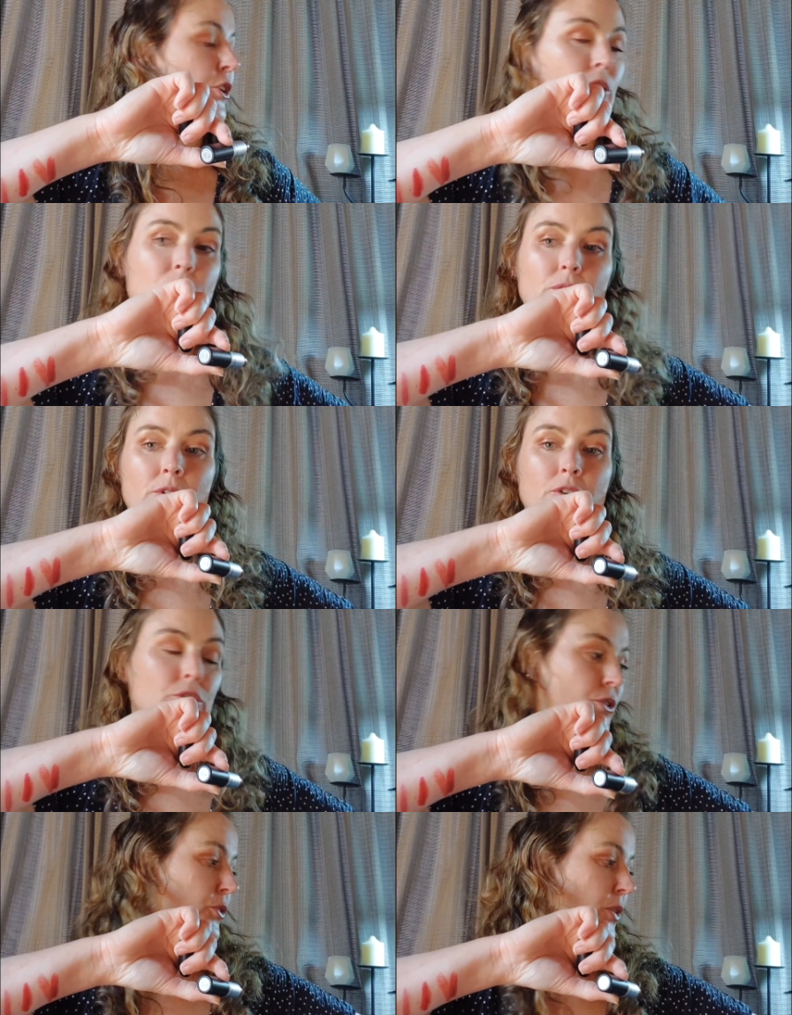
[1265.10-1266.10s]
New
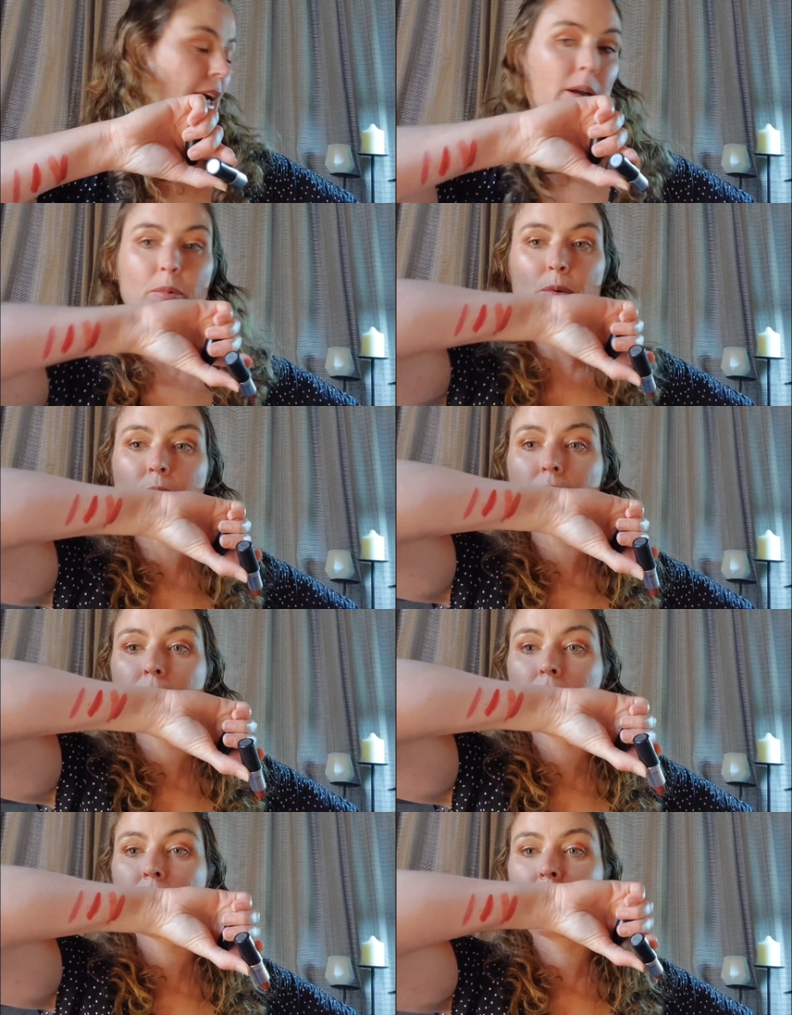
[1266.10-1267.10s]
York Apple.
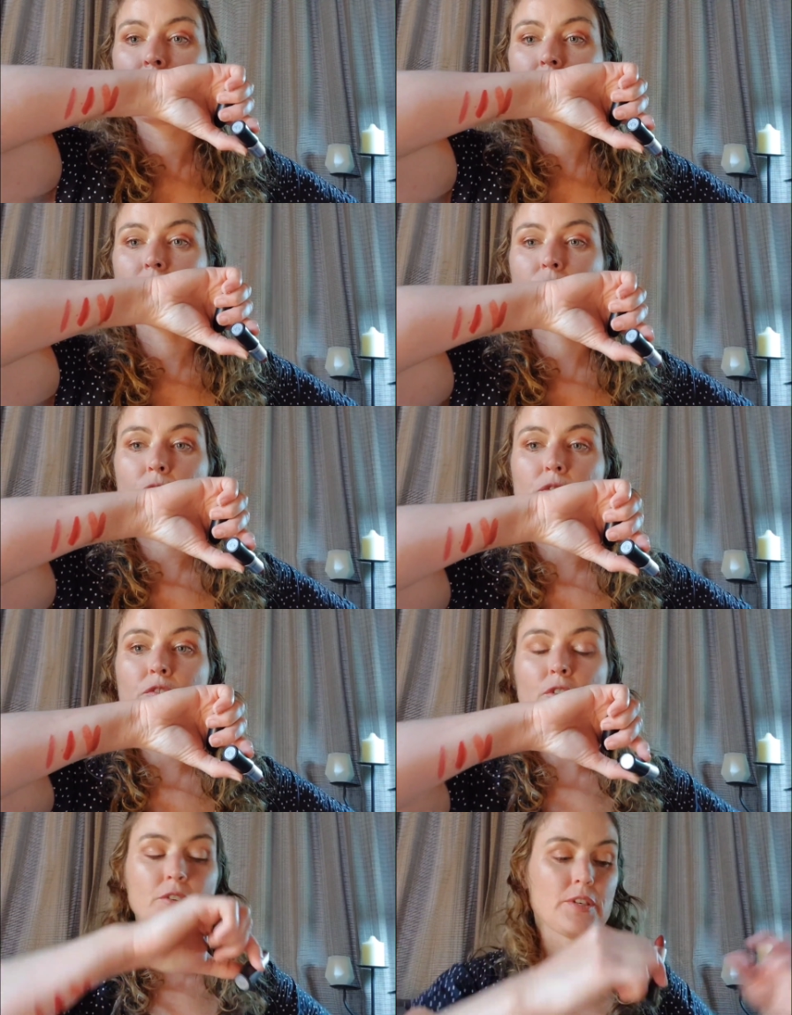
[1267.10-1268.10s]
So the two
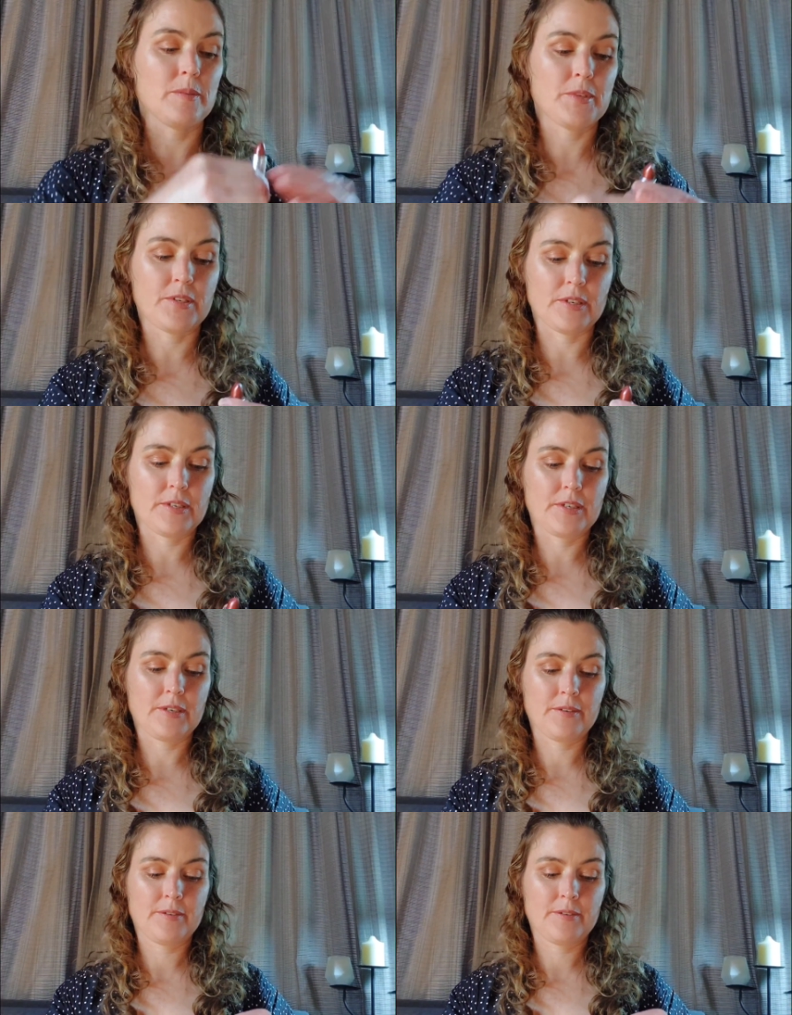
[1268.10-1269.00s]
frost lipsticks.